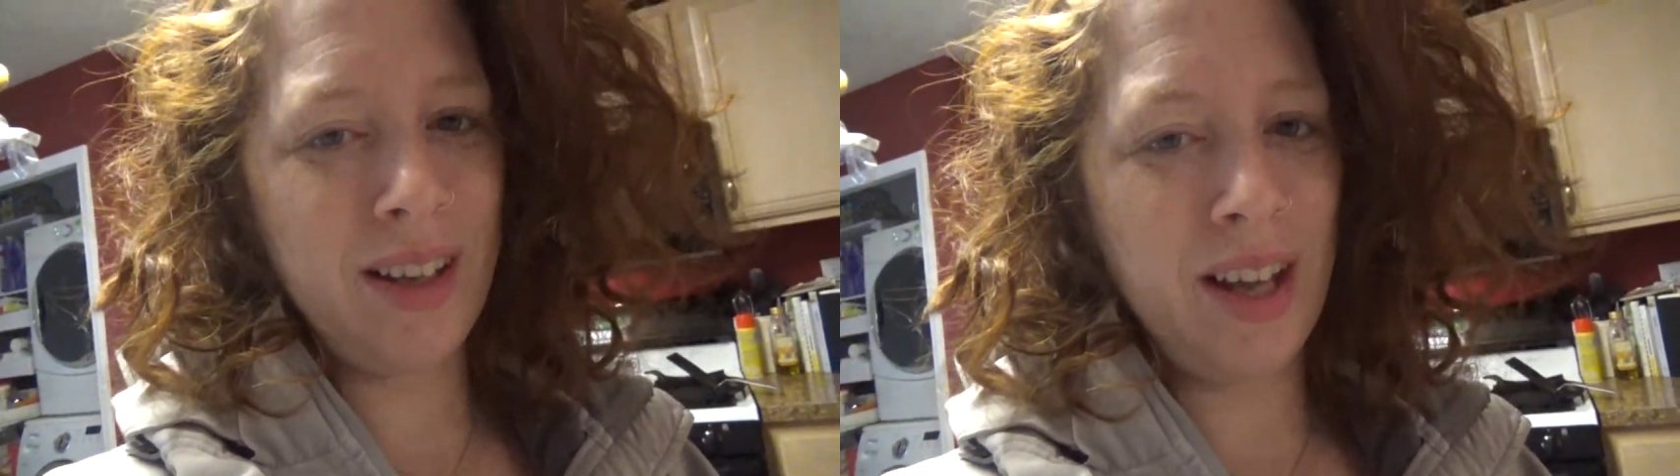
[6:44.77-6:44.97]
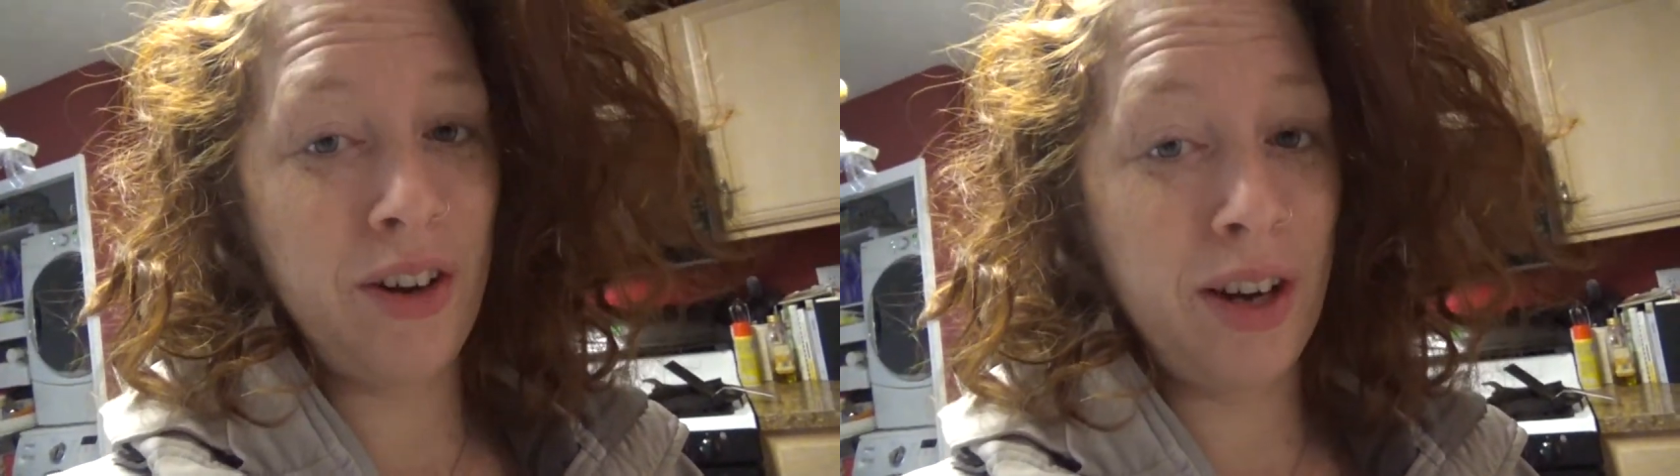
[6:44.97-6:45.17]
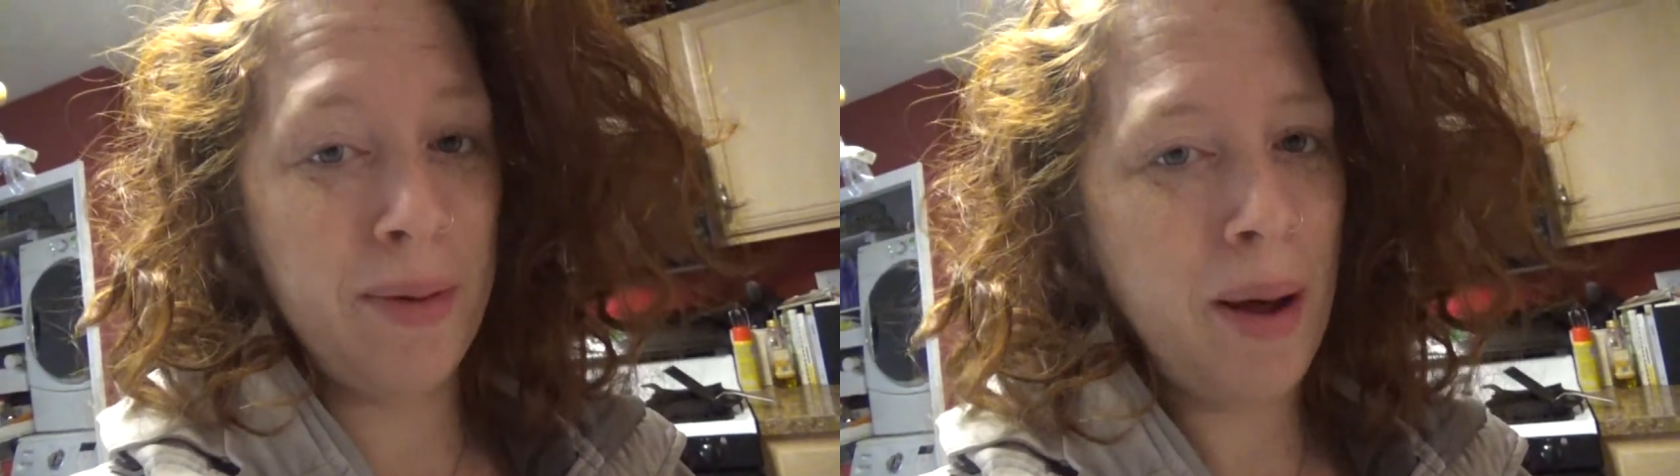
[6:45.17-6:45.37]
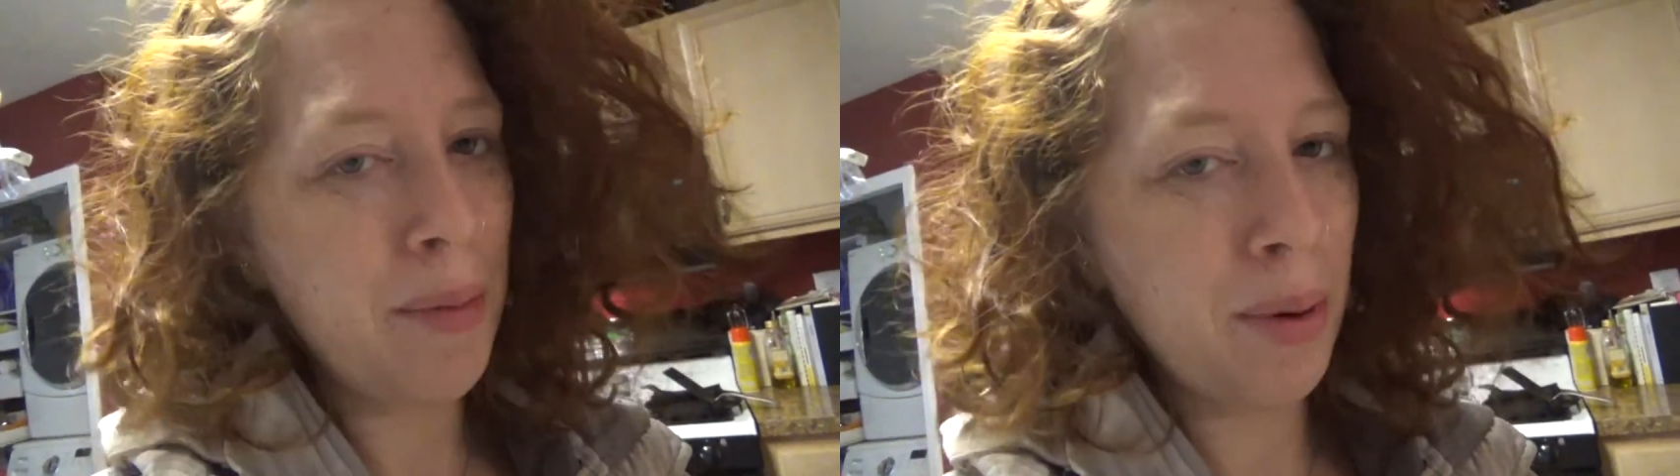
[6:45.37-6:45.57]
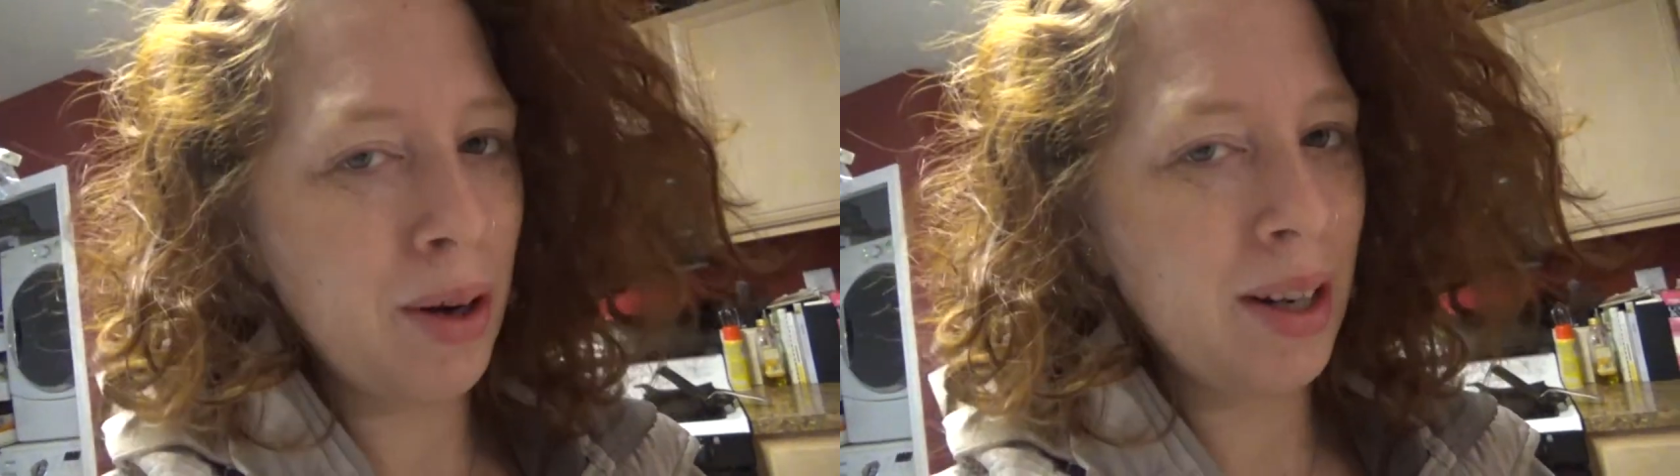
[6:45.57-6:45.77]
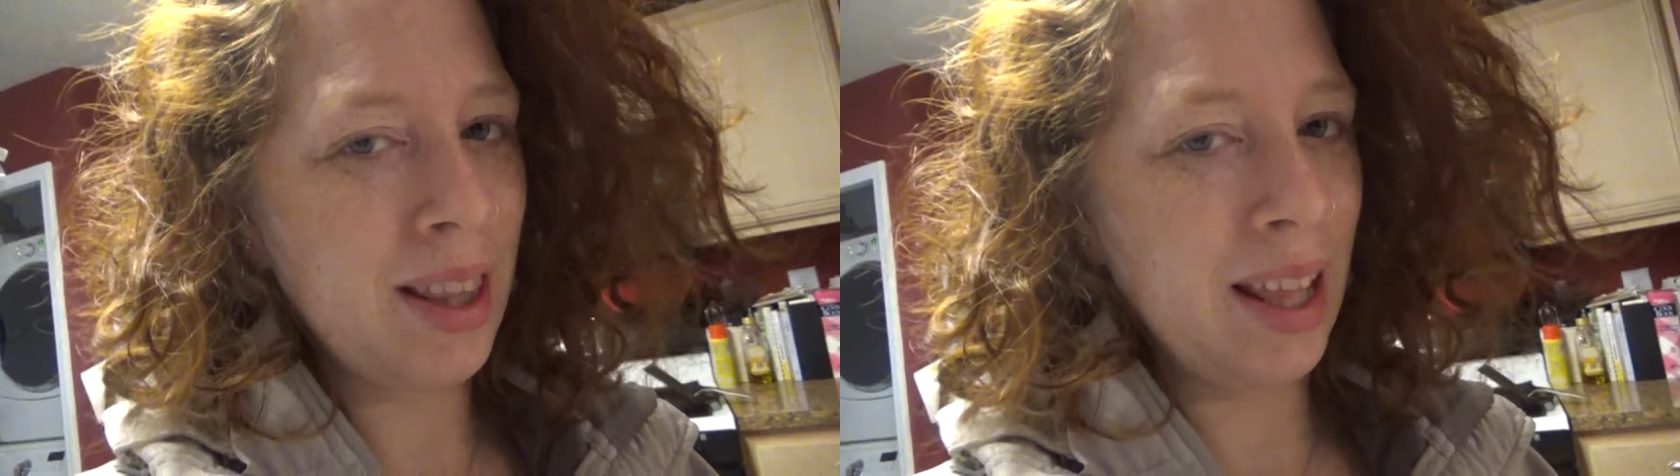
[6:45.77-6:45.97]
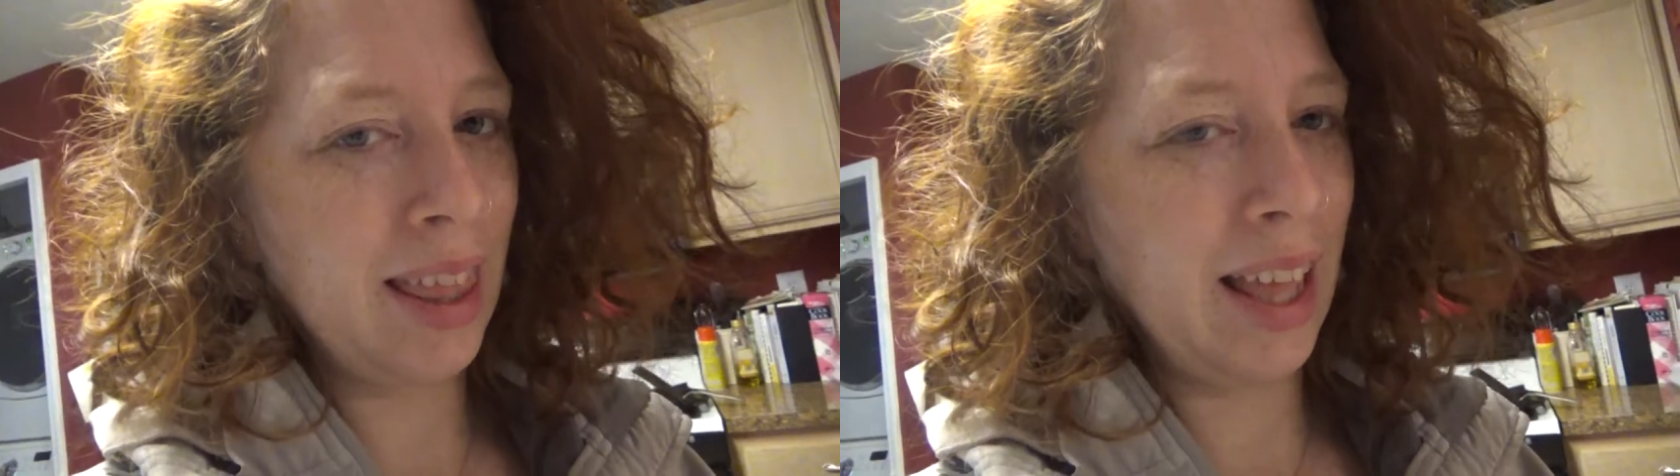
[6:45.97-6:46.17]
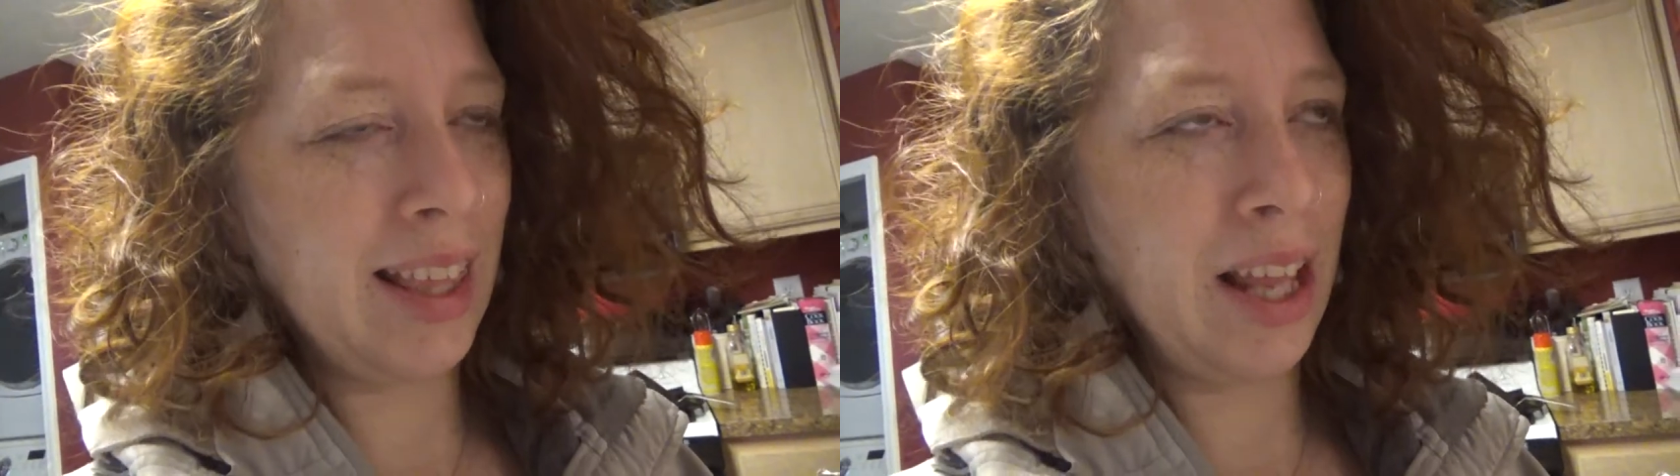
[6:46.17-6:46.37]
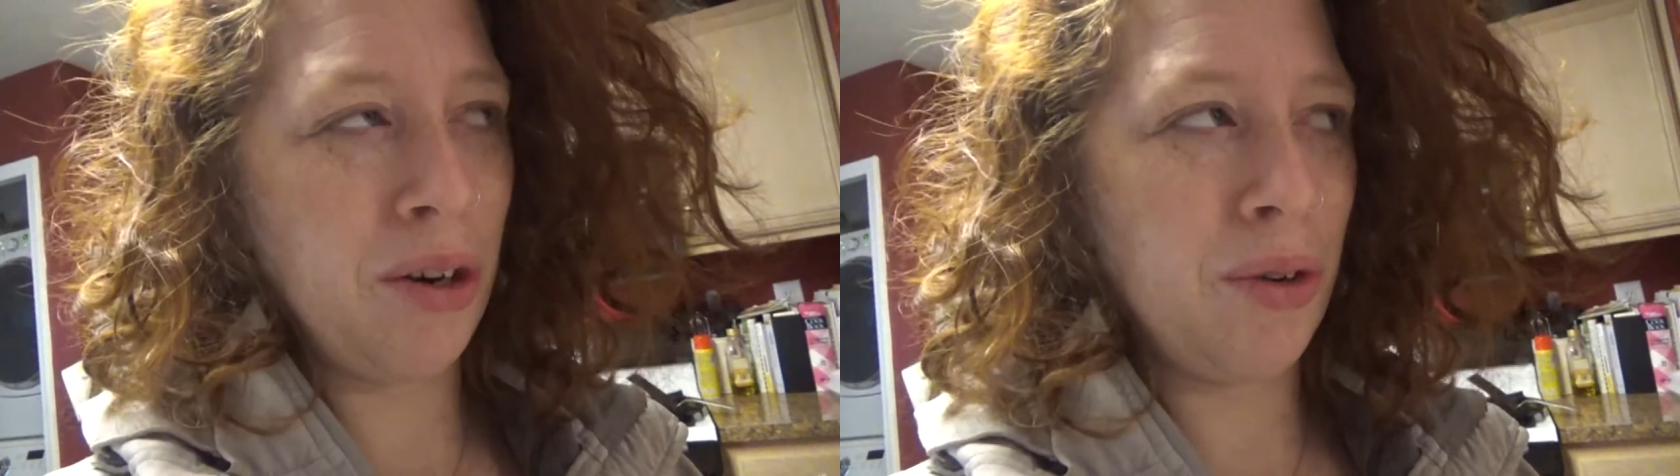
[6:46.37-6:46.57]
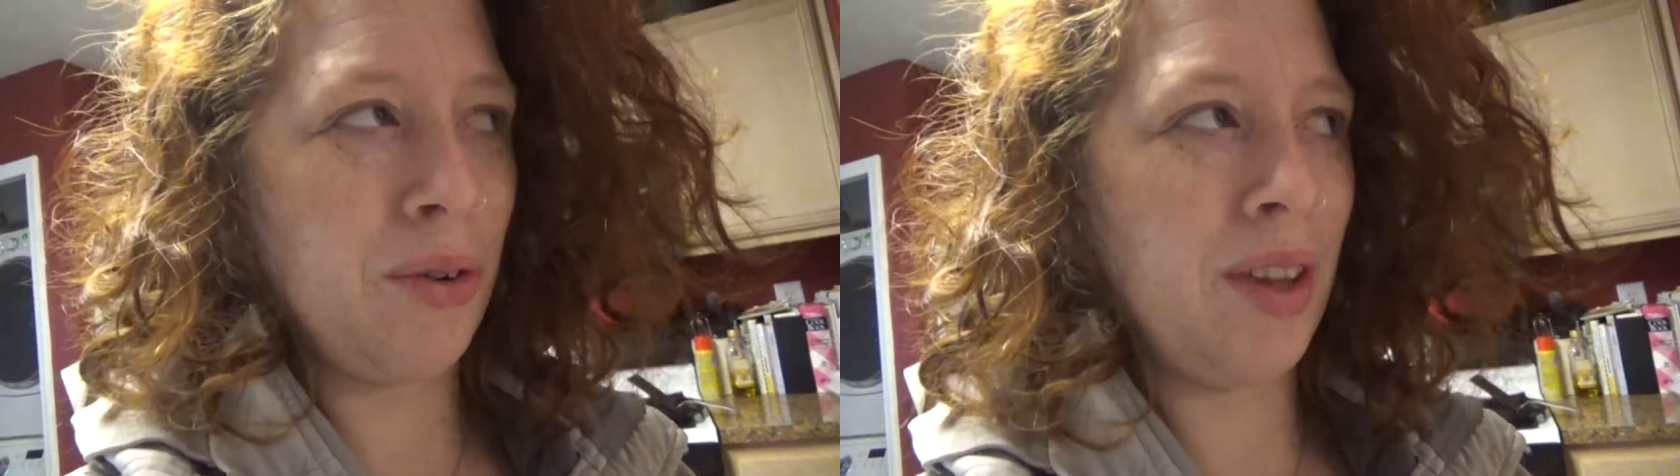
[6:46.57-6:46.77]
hearing about birth and like they don't,